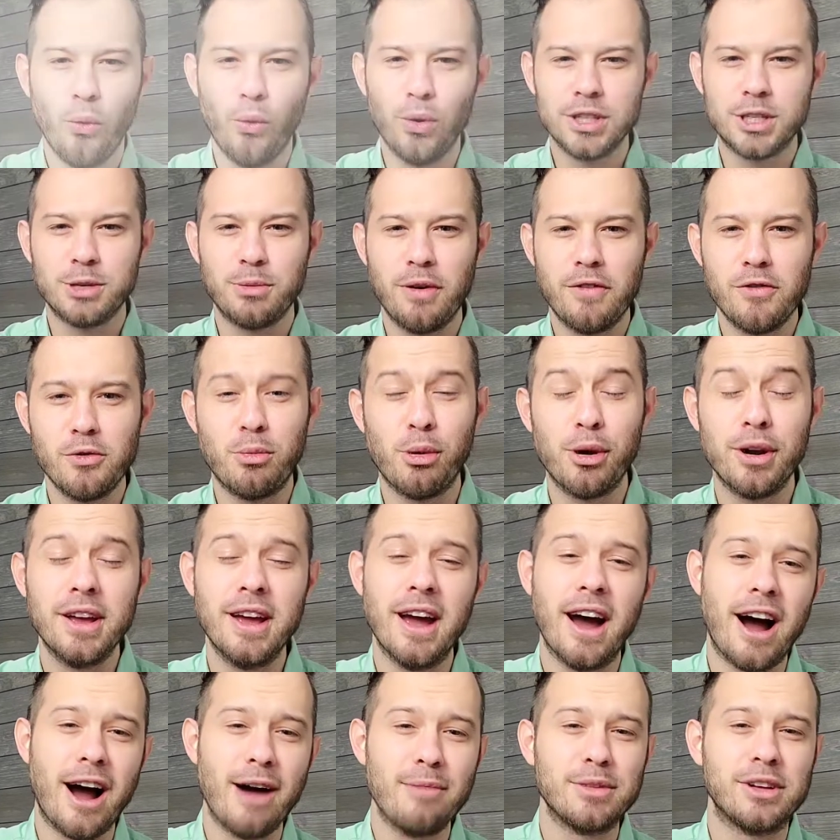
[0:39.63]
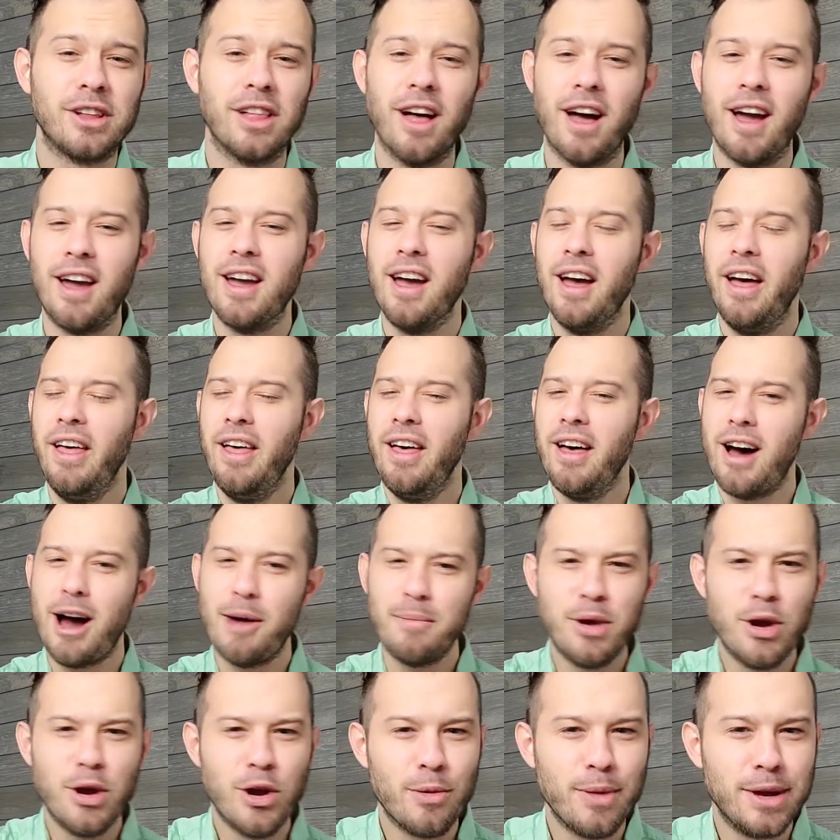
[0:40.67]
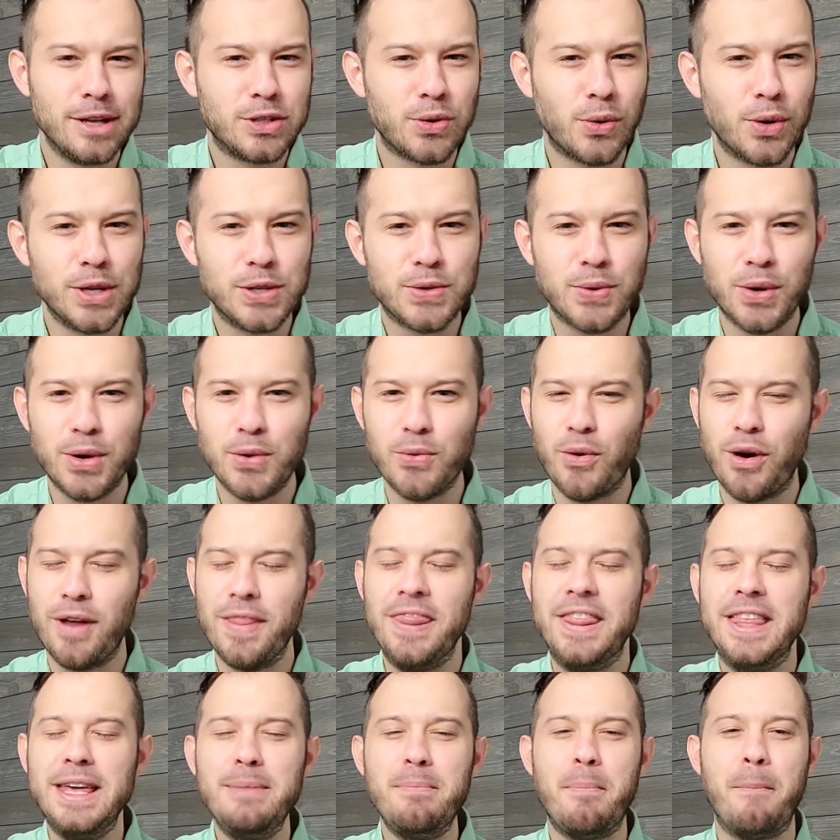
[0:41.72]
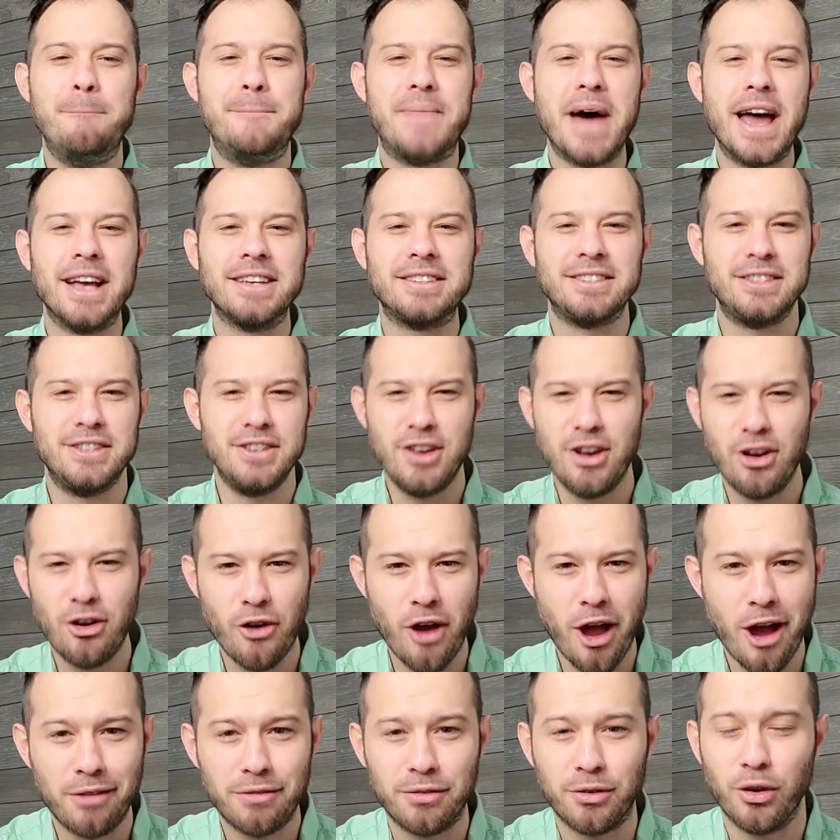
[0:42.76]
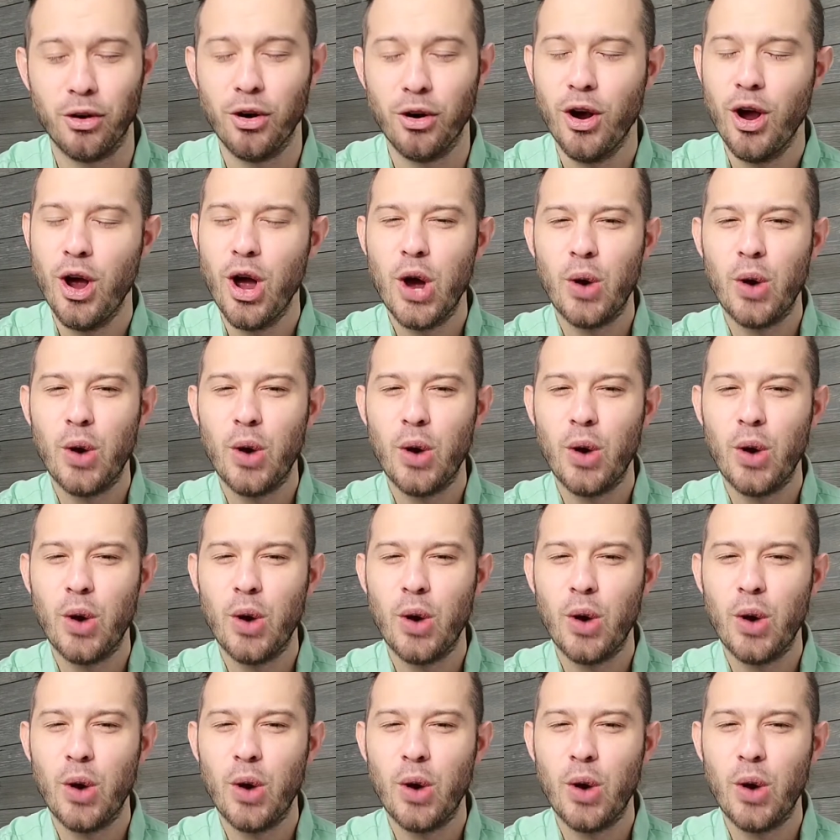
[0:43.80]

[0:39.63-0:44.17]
What's up, everybody? I'm Clay. I'm here to make 2021 the best year ever.